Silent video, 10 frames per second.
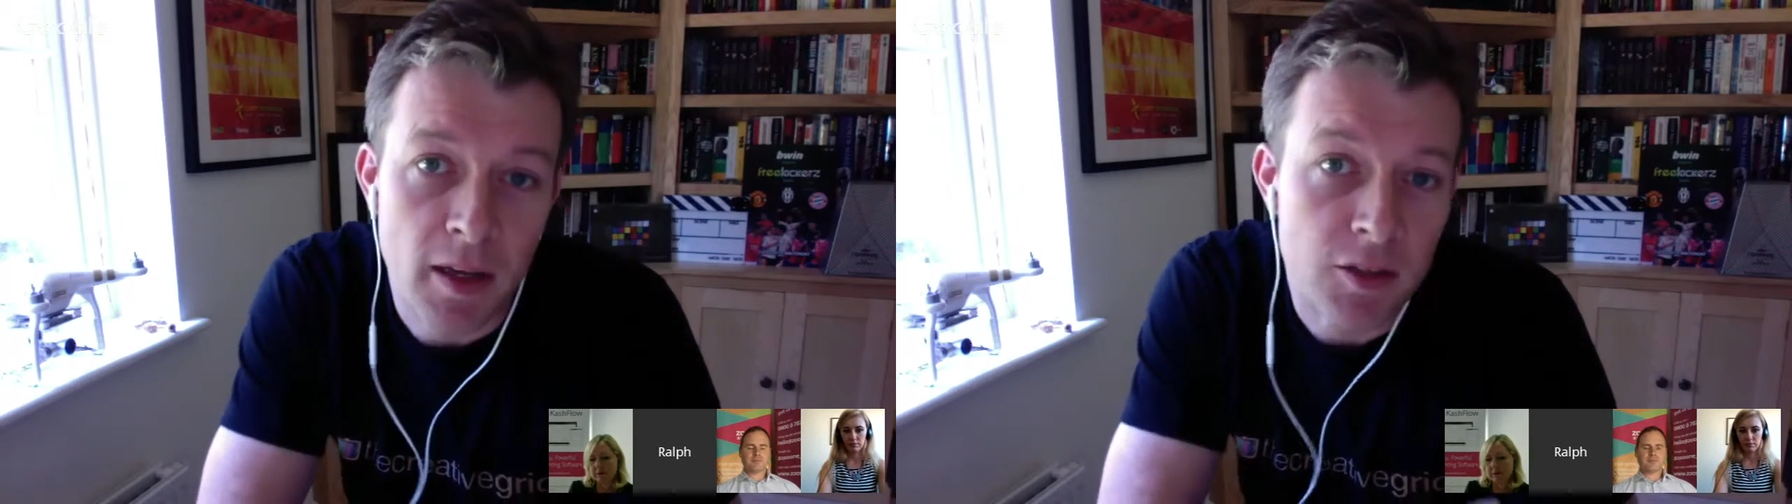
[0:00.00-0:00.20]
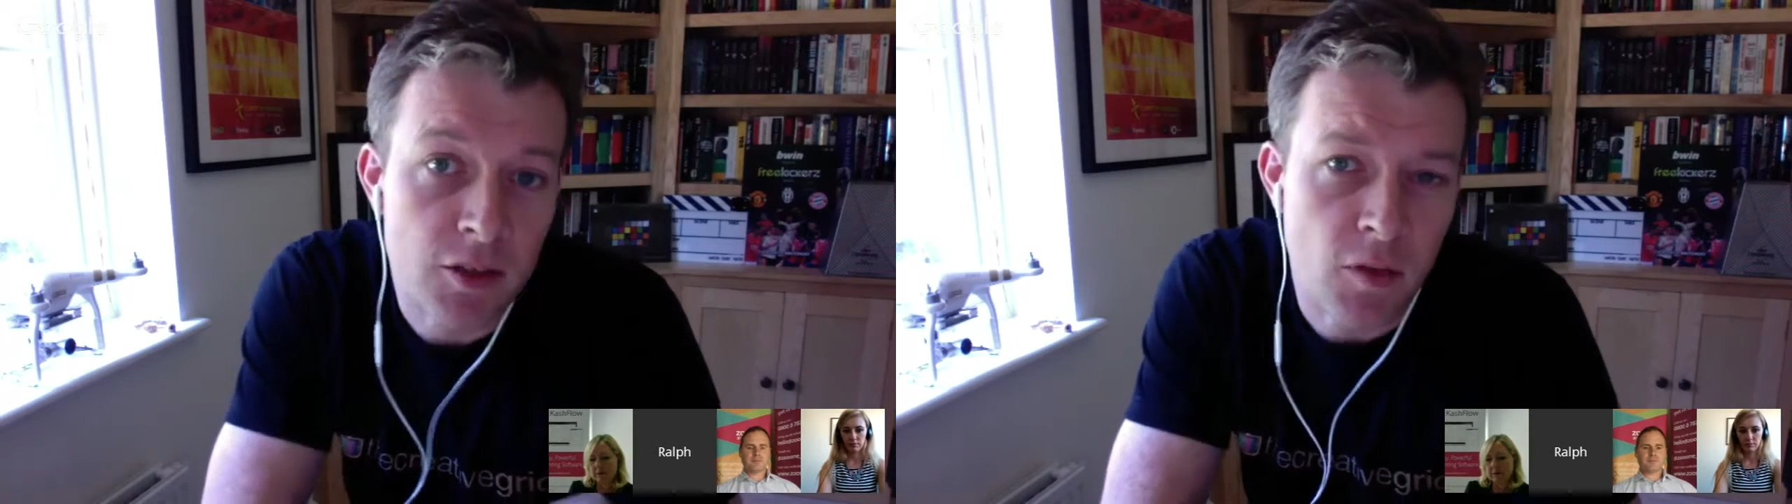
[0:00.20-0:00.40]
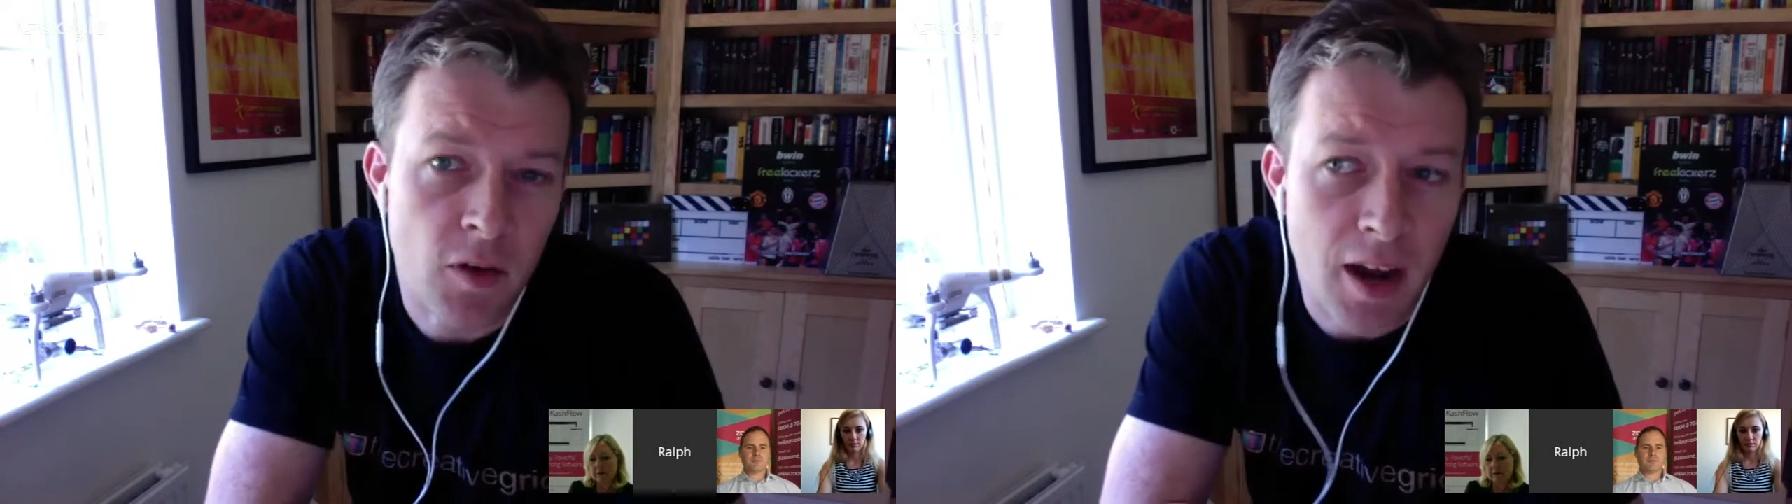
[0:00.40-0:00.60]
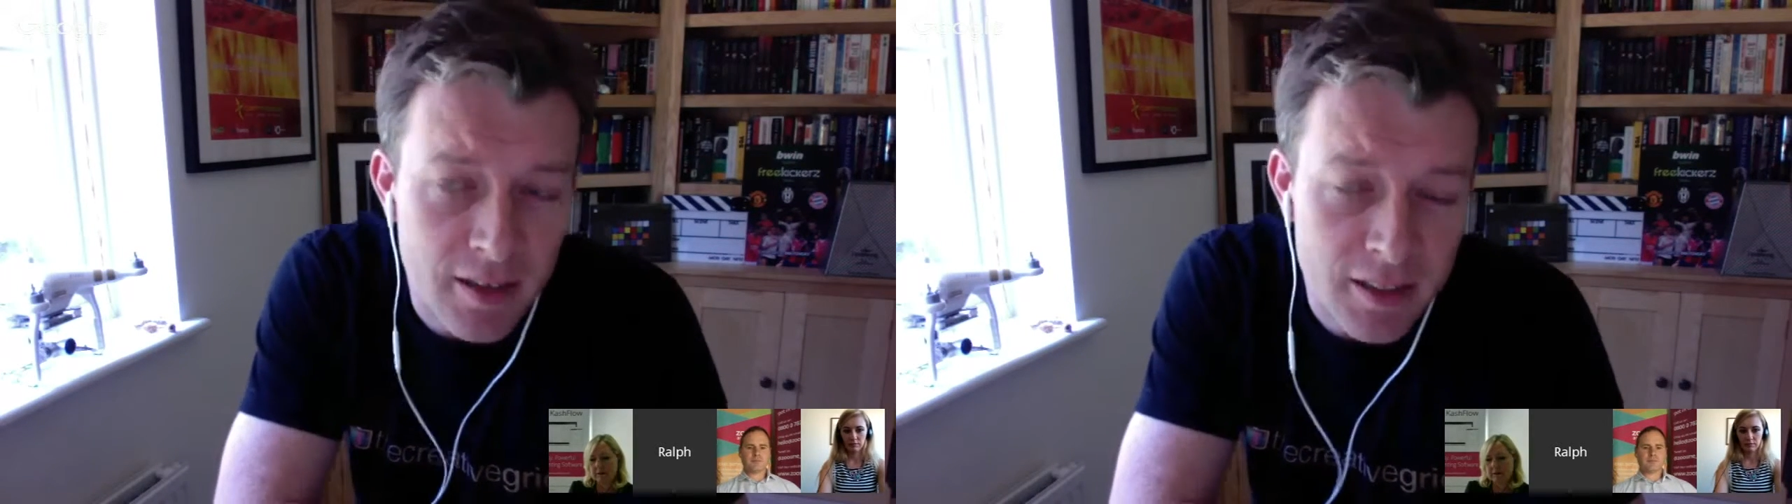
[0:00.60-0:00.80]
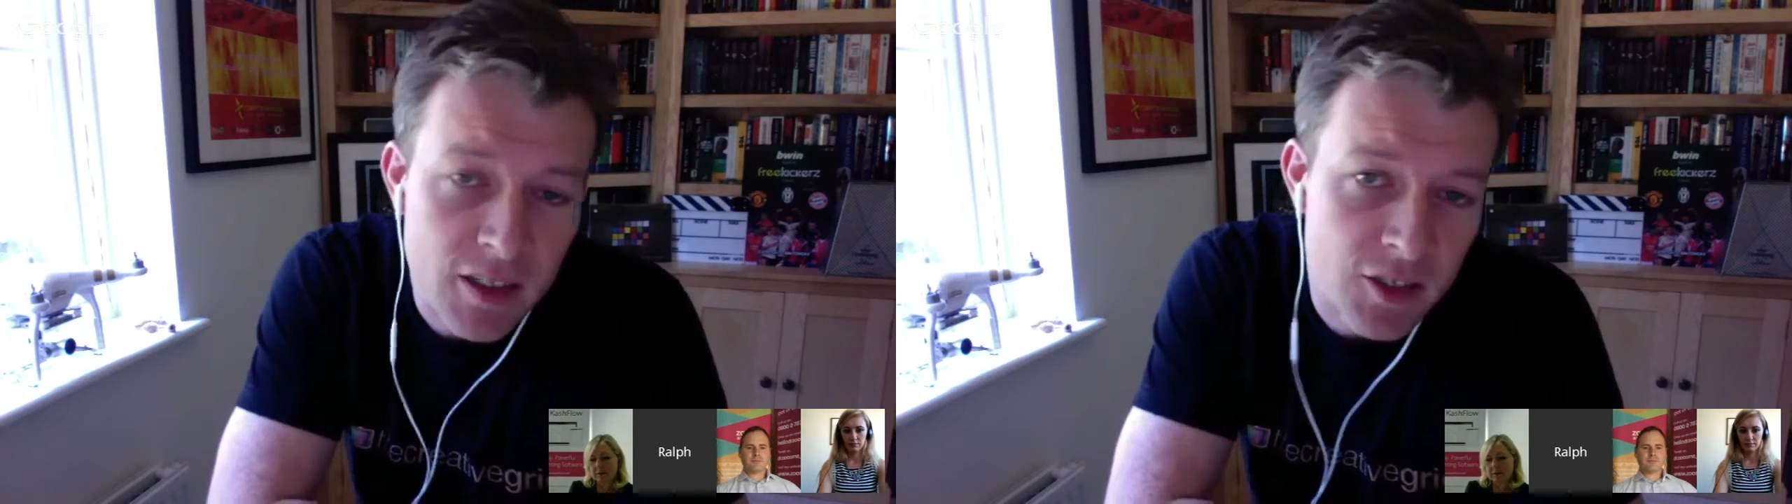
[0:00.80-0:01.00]
So it's very
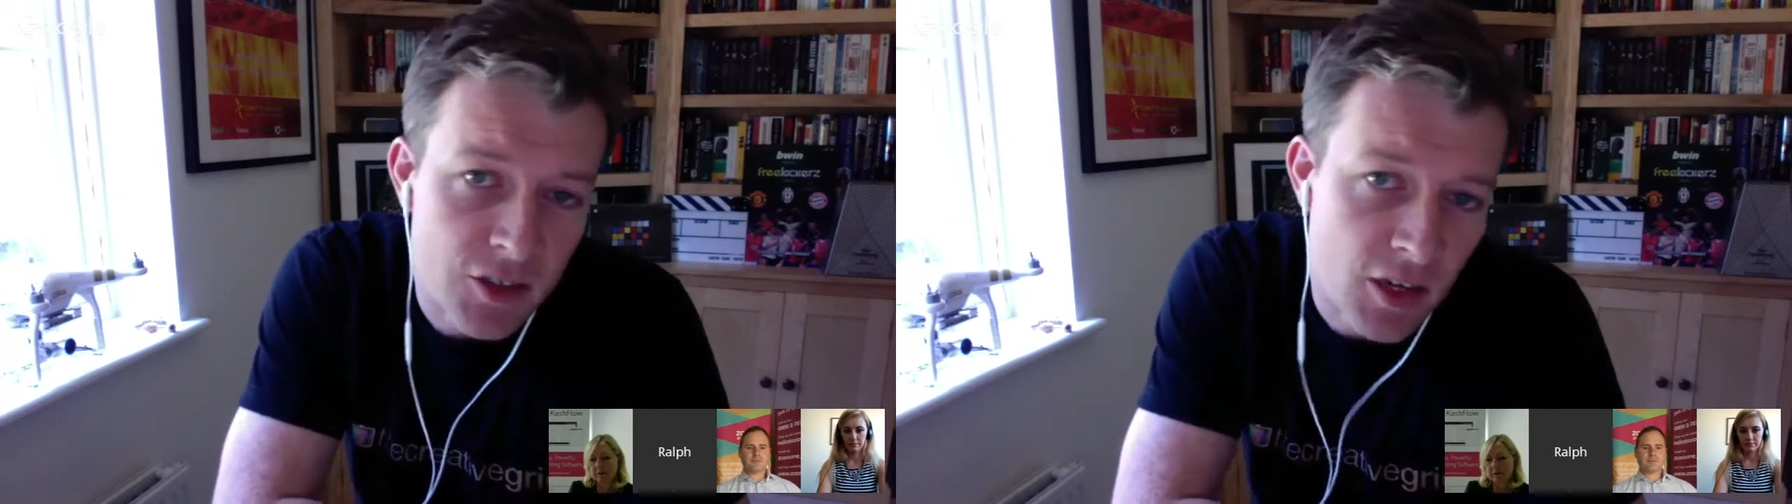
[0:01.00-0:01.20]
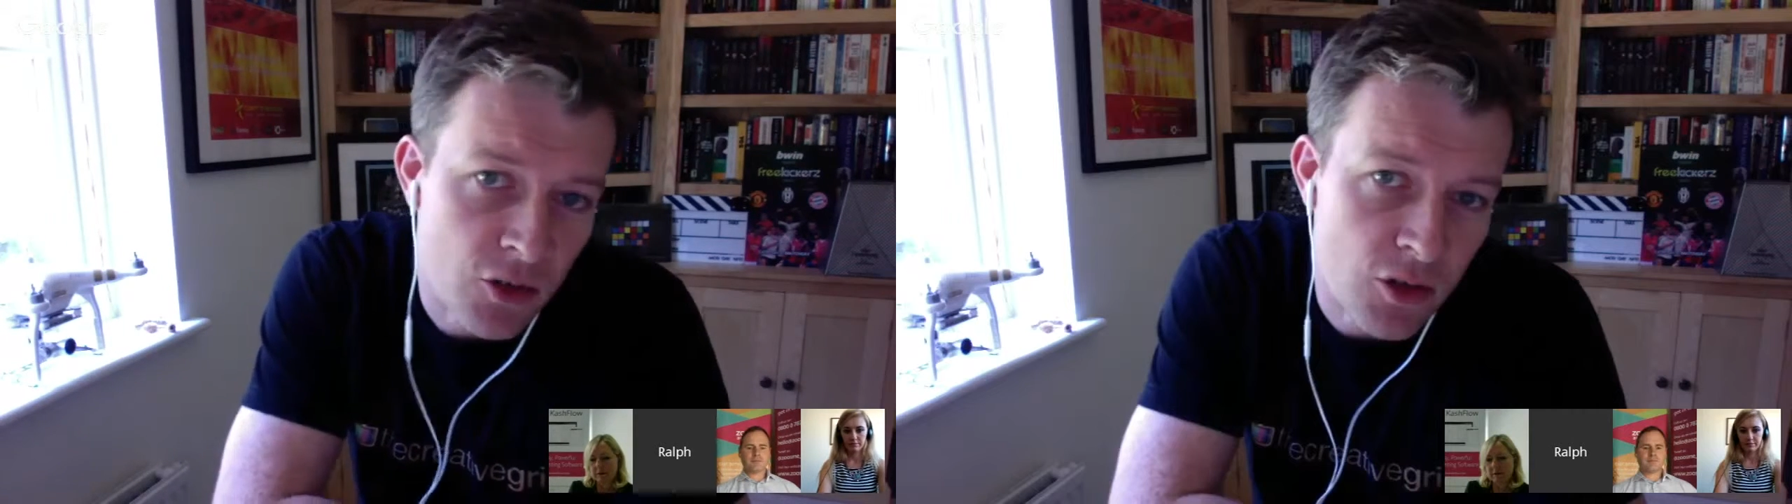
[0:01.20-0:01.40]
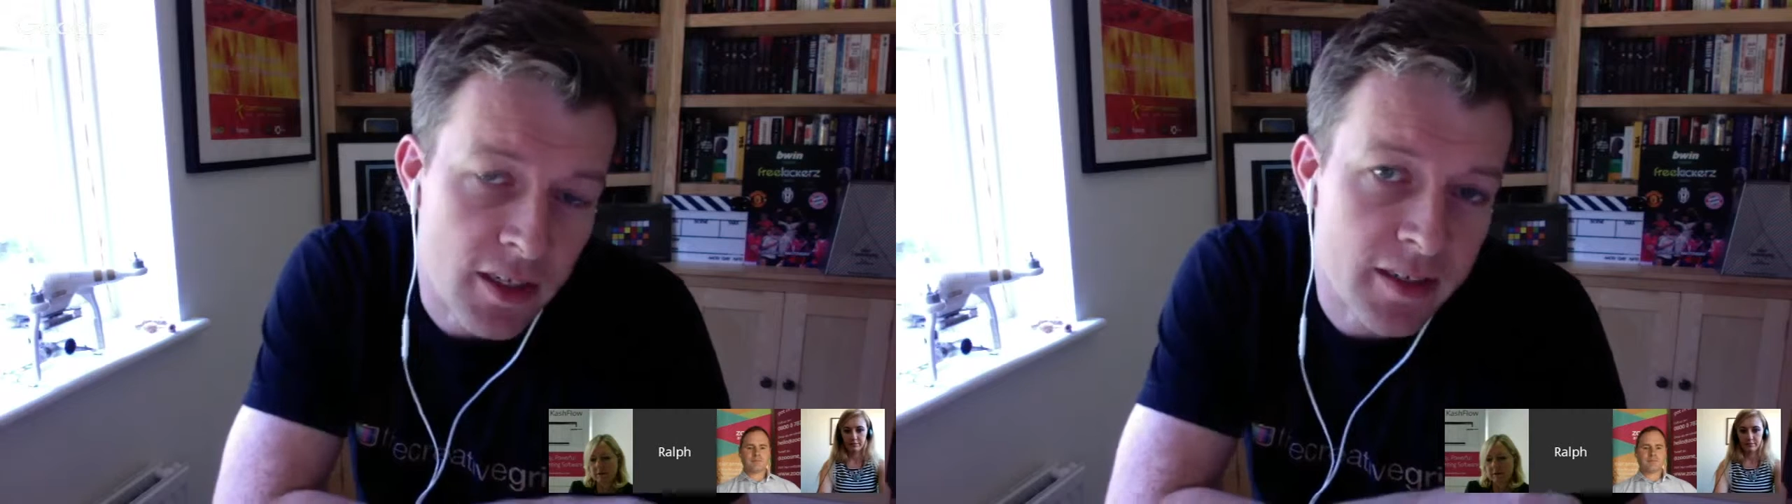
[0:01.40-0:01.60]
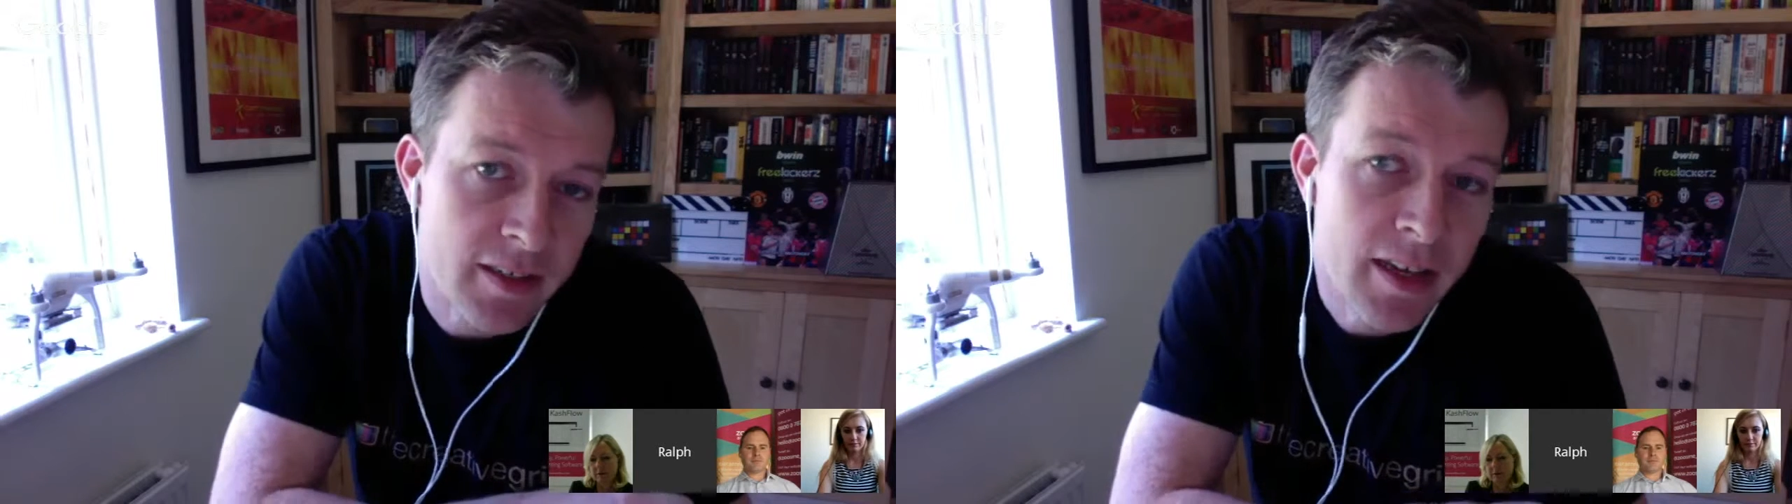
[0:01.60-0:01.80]
IT-centric.